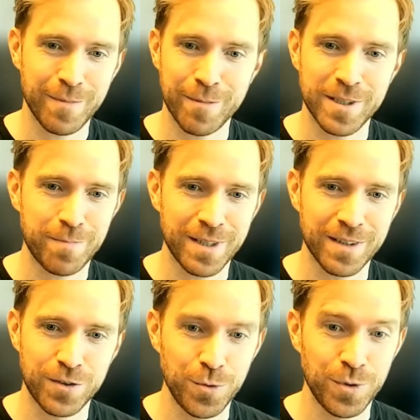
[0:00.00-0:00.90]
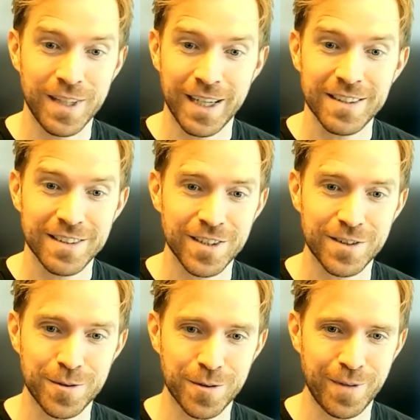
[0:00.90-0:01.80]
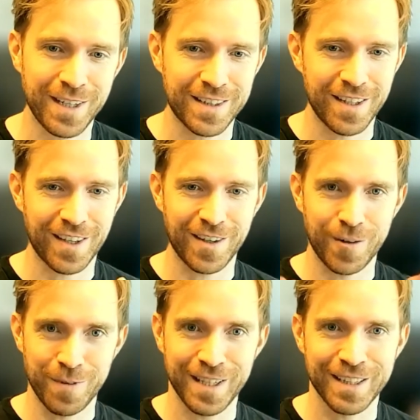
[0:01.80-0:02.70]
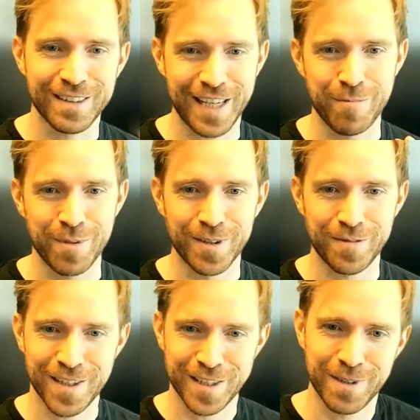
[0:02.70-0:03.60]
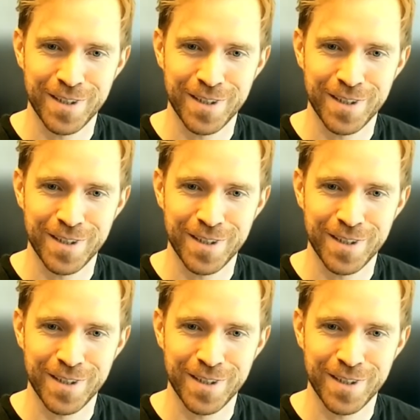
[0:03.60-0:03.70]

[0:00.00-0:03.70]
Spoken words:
Maybe spent 2 days just to create like a real table of nasi